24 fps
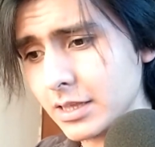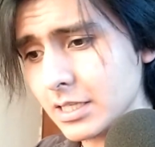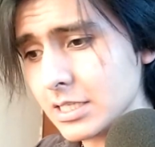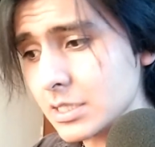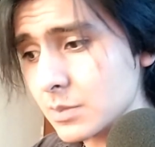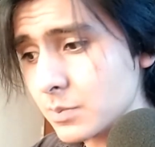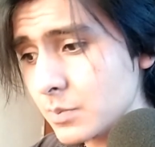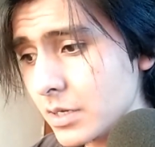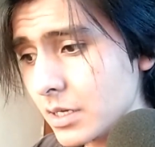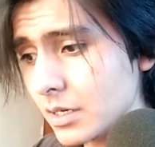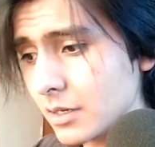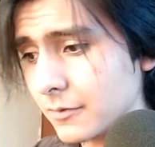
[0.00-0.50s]
this
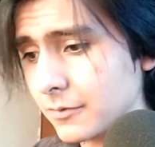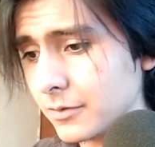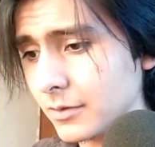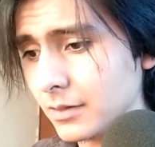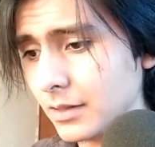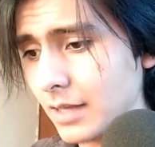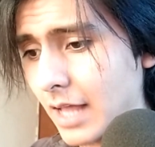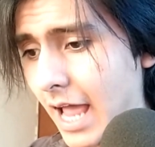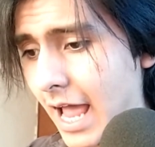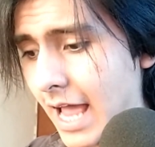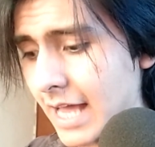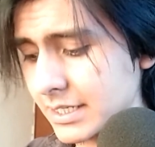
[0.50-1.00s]

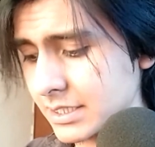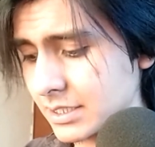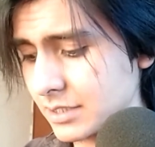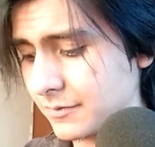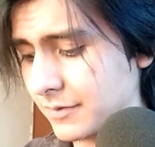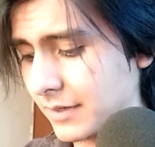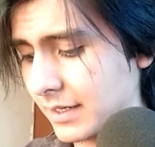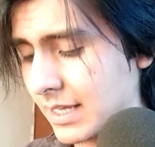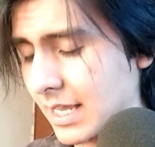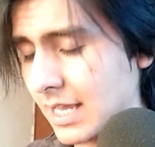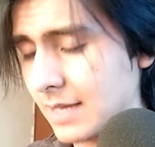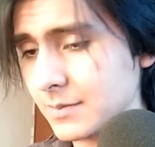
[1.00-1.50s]
beautiful ass
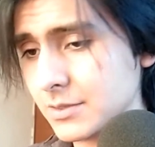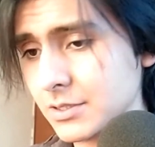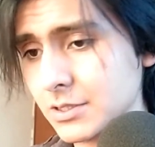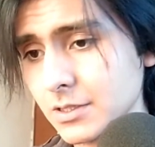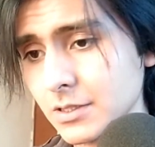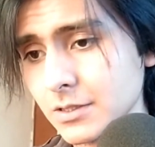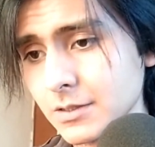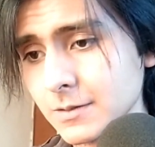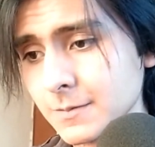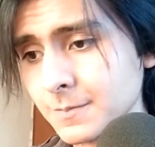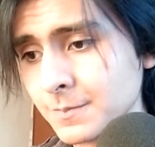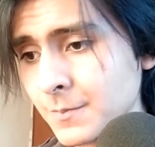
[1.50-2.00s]
of a game.
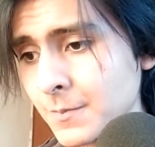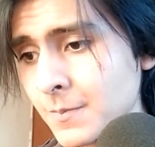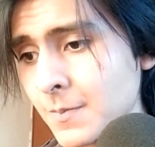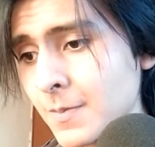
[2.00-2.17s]
So